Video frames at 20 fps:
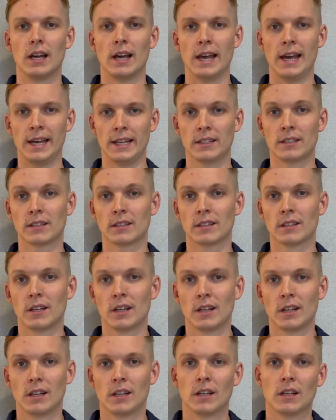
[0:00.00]
And
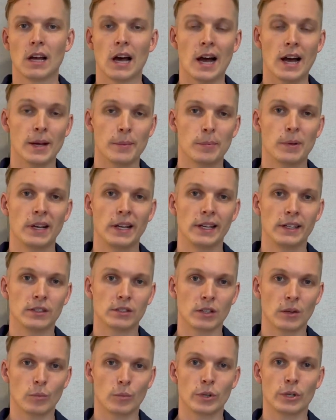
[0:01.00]
I play
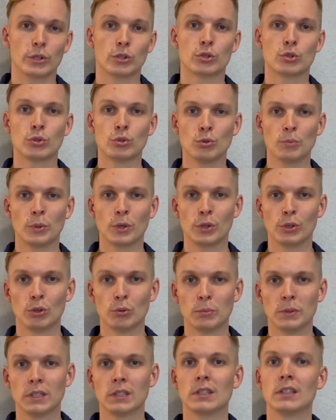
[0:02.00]
somewhere super
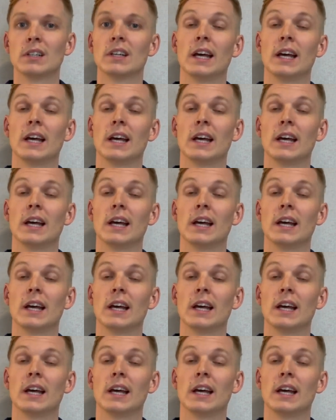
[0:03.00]
humid